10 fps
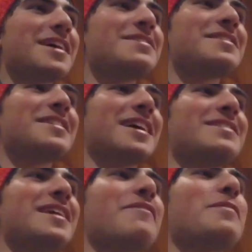
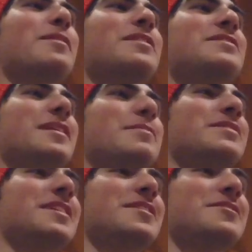That's everybody's
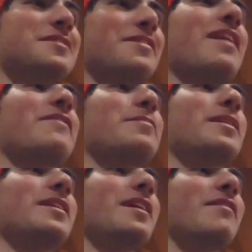imitation of
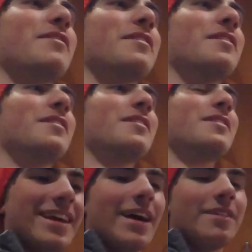everybody ever.
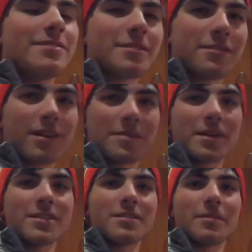Yeah, I used to walk
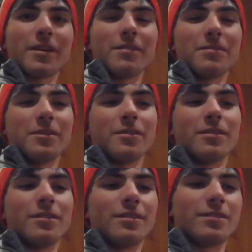past her bedroom door and